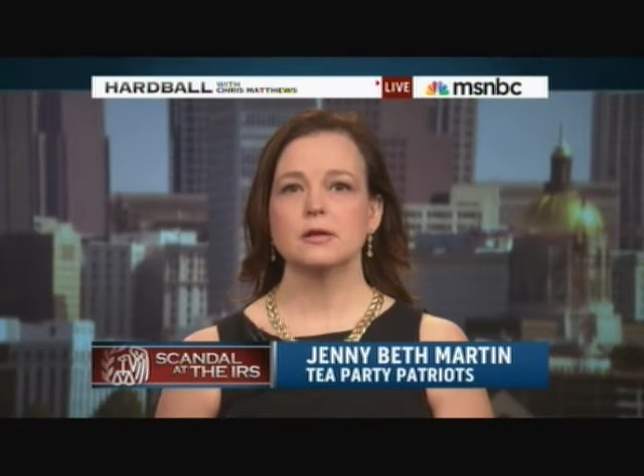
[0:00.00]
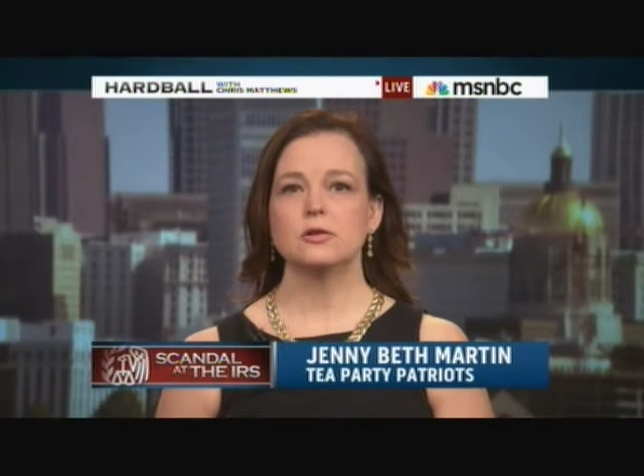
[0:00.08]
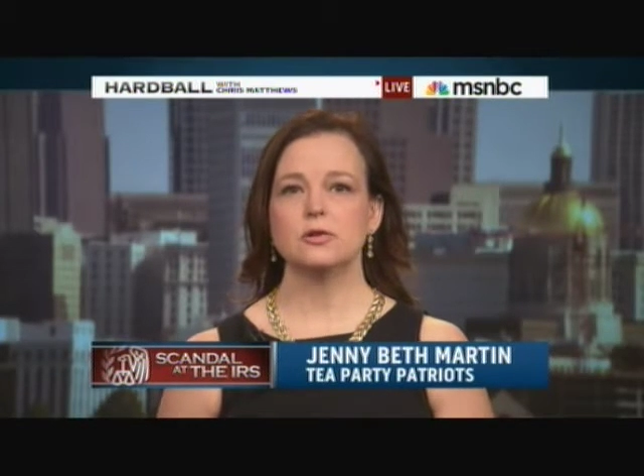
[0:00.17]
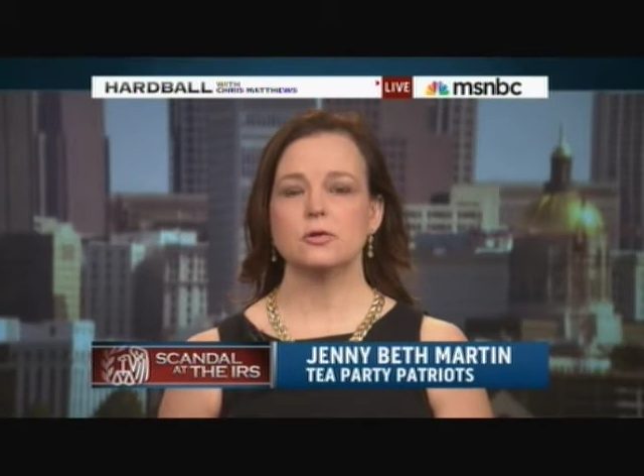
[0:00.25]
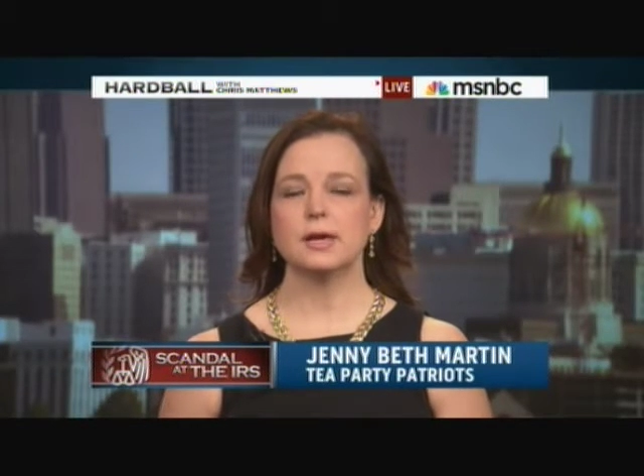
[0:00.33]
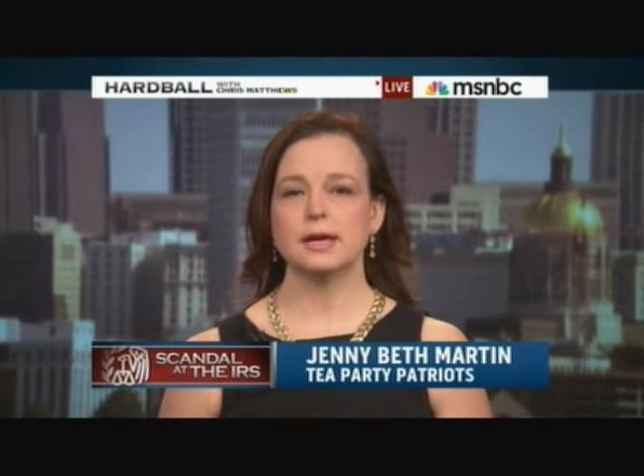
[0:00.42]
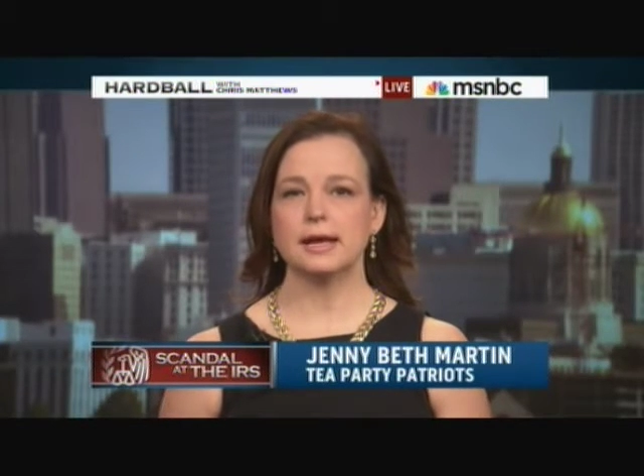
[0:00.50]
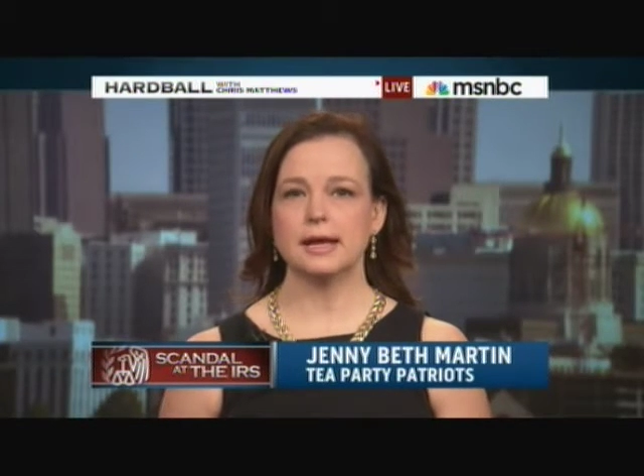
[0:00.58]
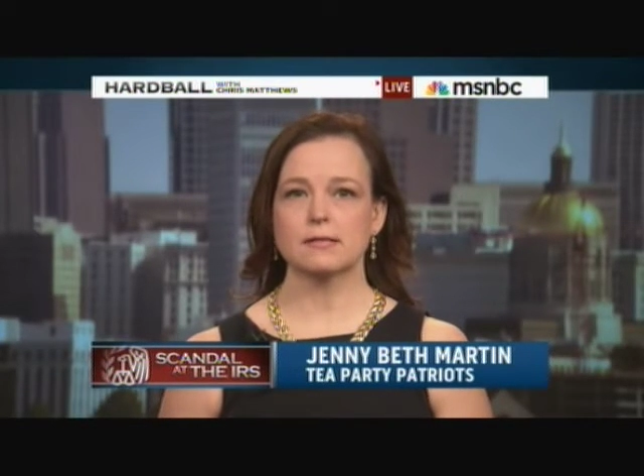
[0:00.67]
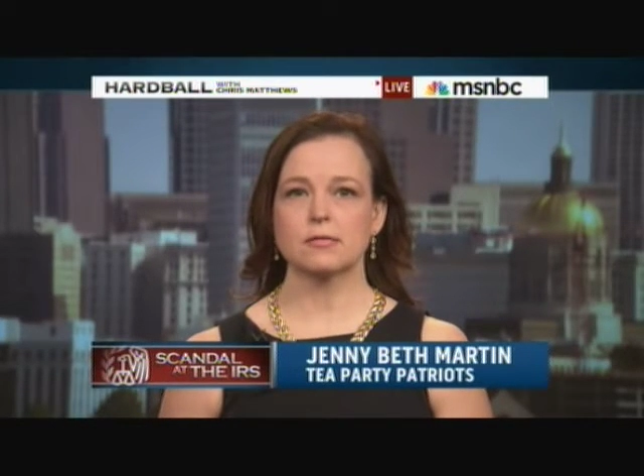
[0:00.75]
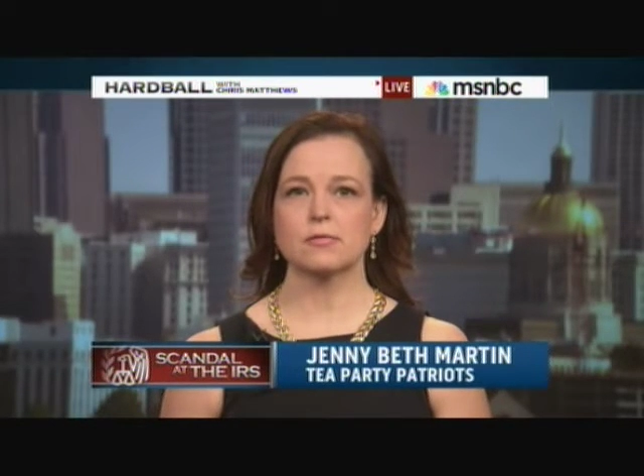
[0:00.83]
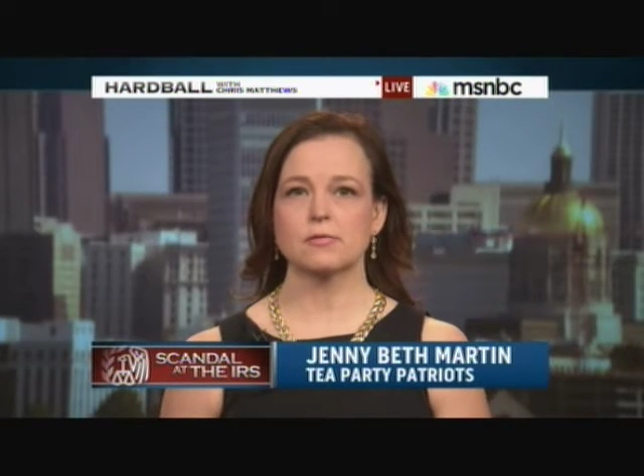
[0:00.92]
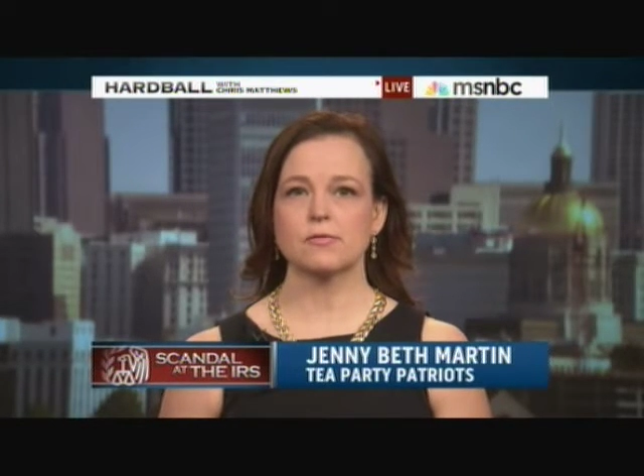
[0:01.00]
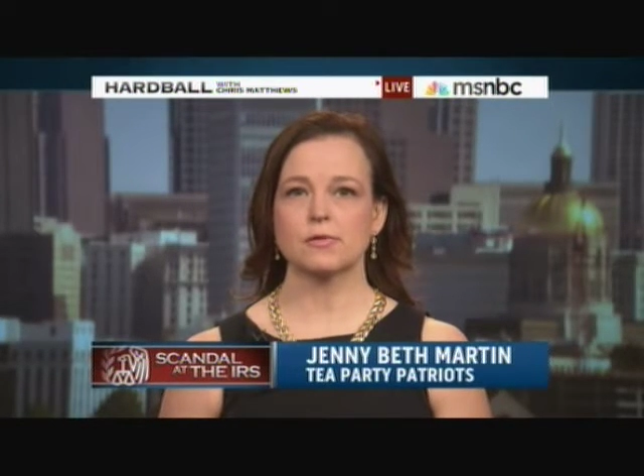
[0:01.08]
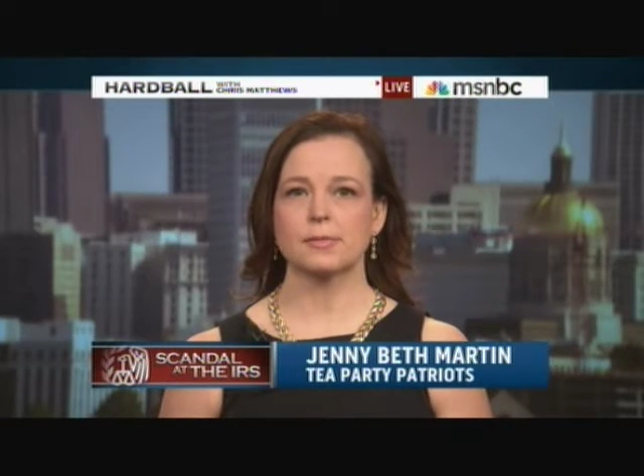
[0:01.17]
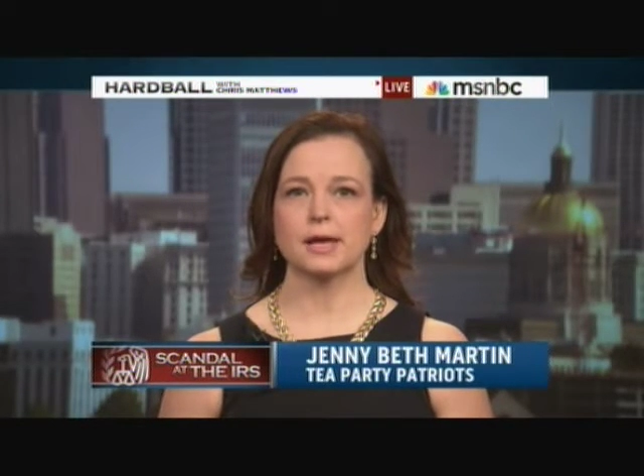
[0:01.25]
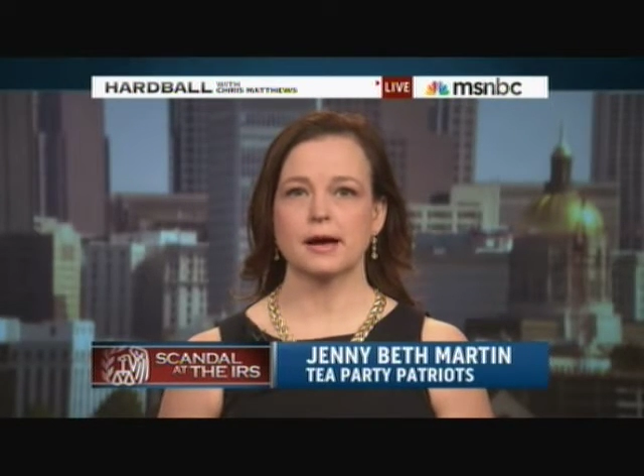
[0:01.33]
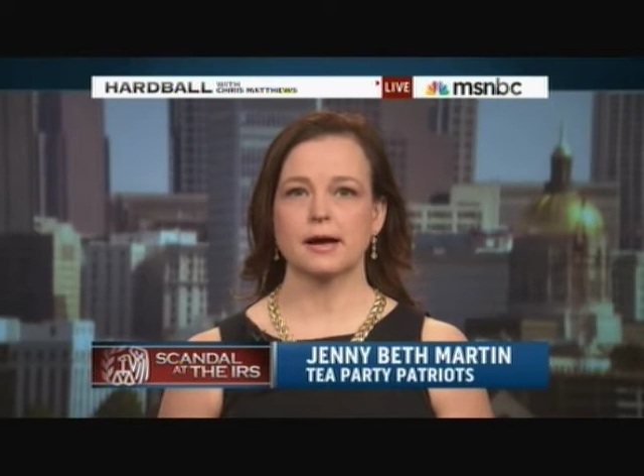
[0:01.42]
to get answers
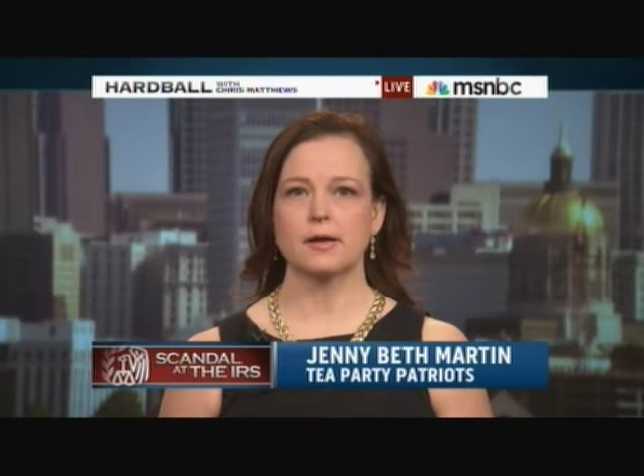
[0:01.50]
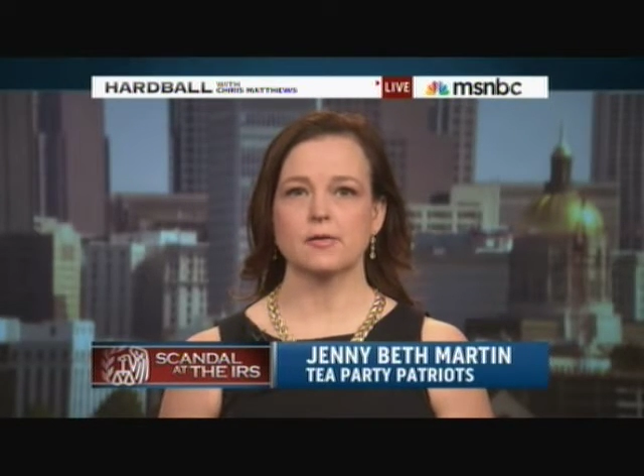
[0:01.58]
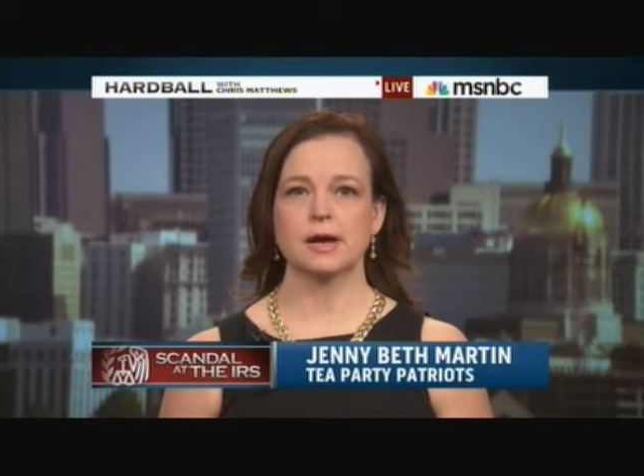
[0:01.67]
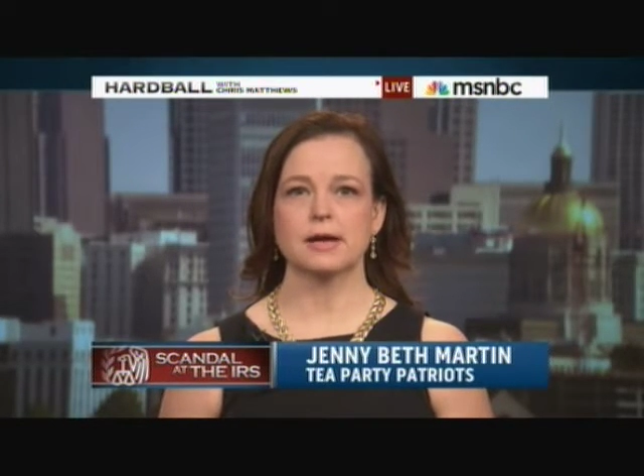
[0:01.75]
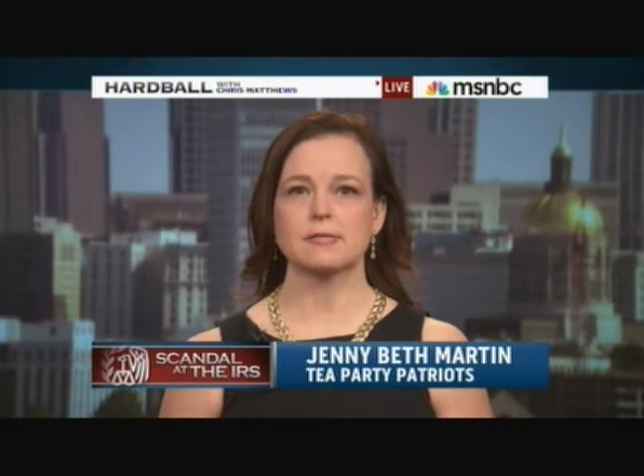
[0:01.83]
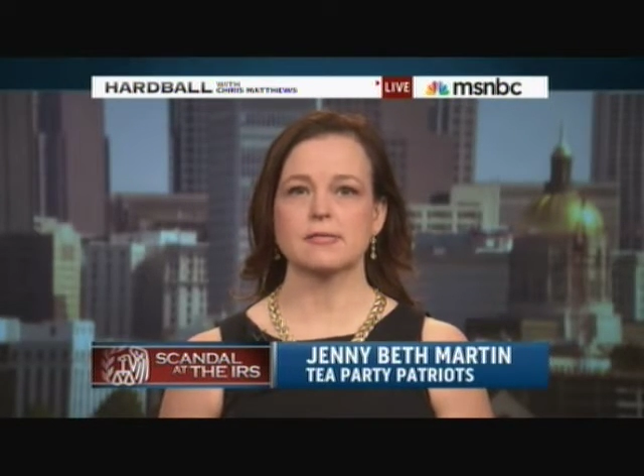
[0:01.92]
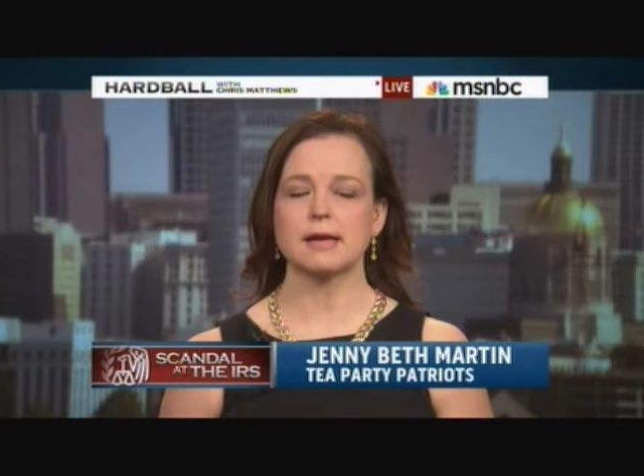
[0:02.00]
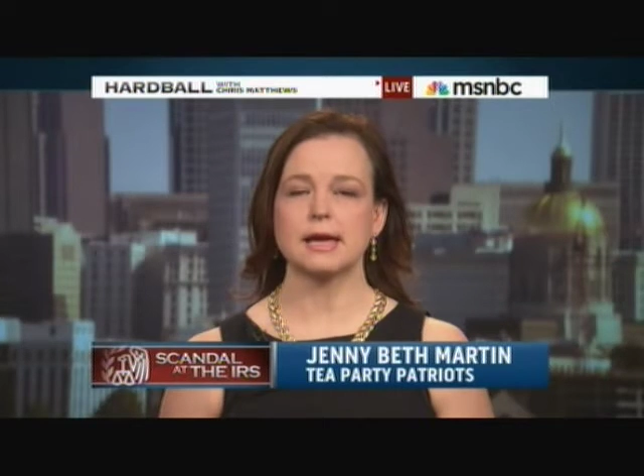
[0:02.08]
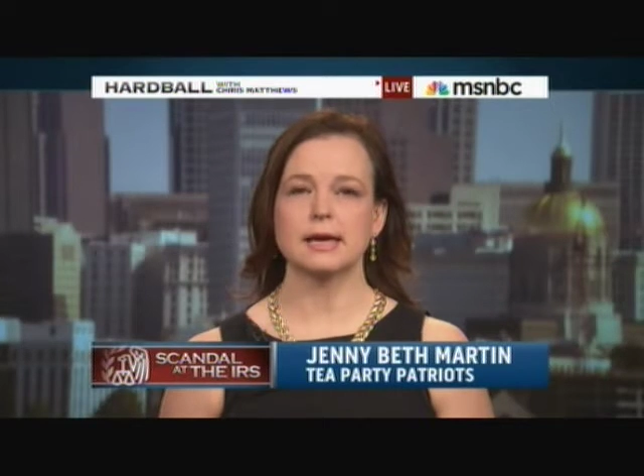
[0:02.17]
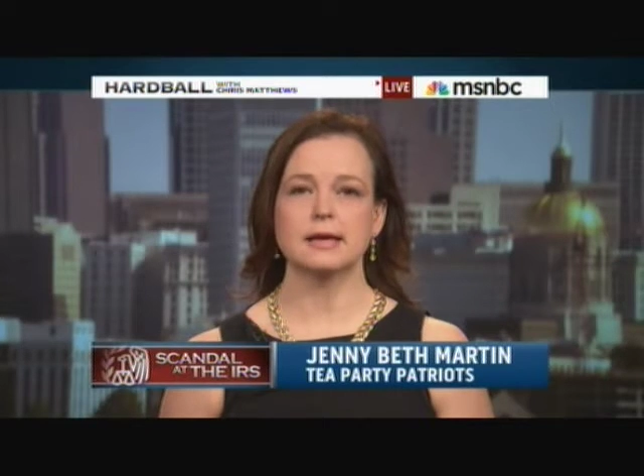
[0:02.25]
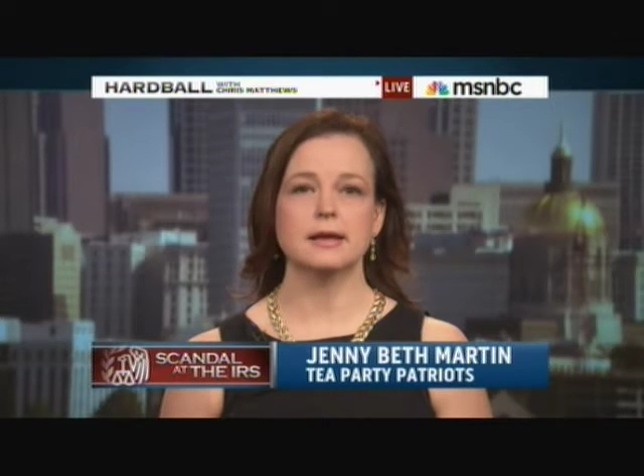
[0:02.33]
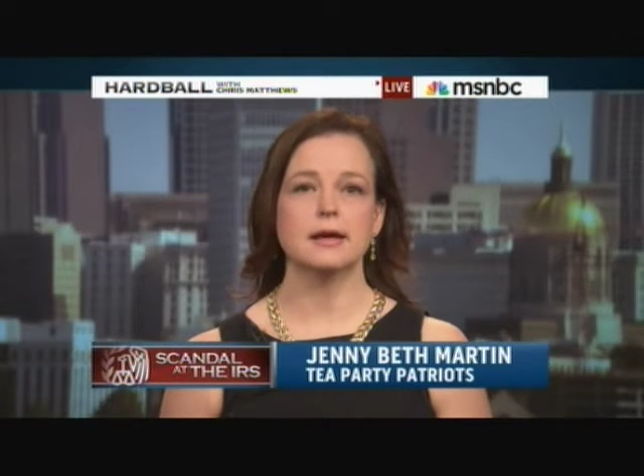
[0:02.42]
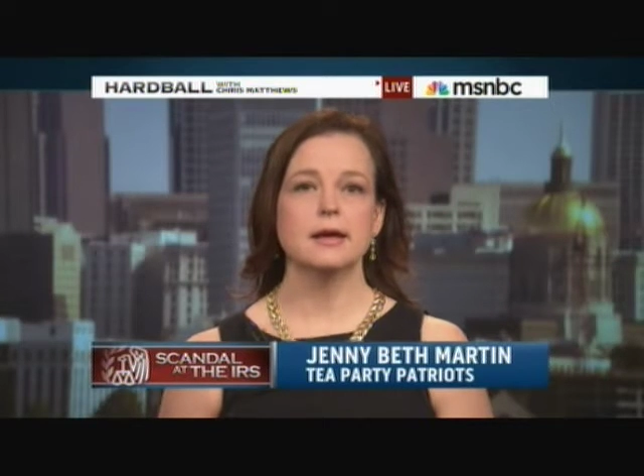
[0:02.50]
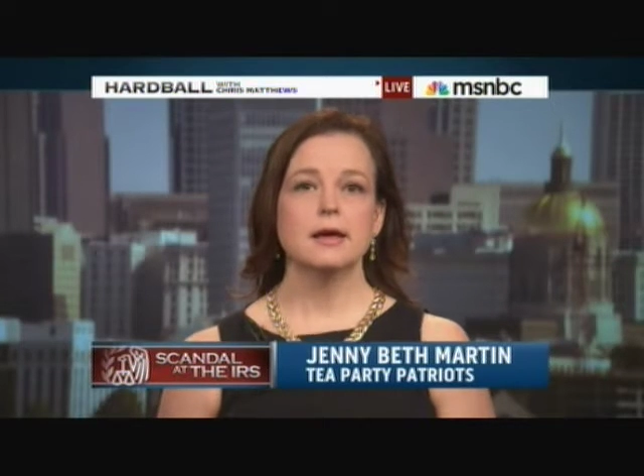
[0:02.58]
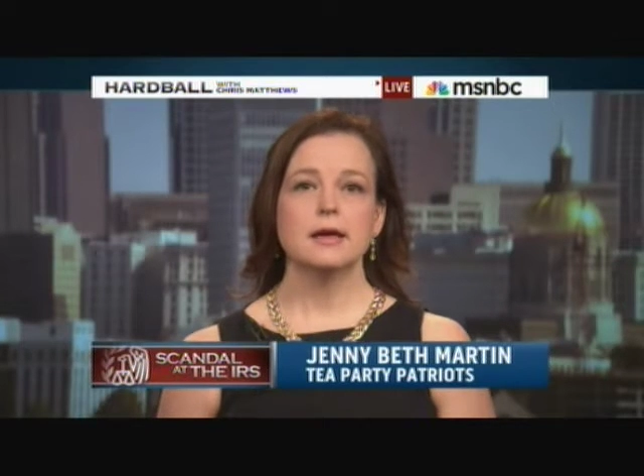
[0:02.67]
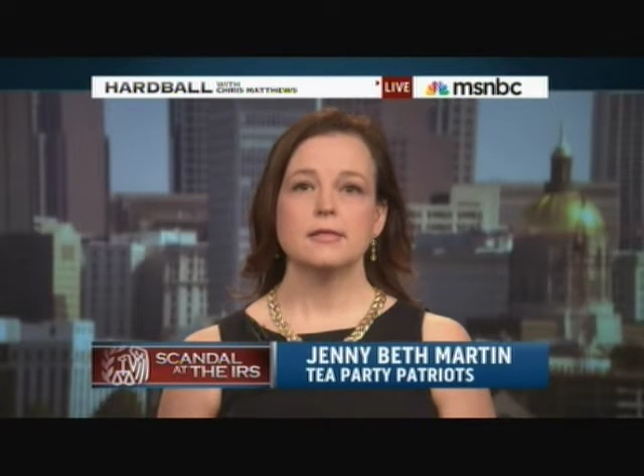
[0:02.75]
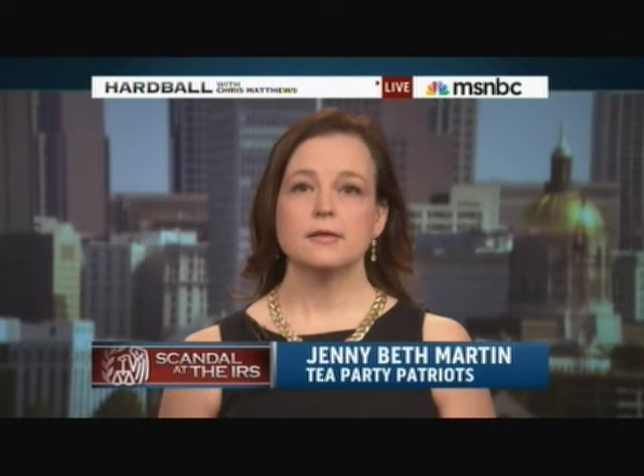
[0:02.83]
from the IRS, and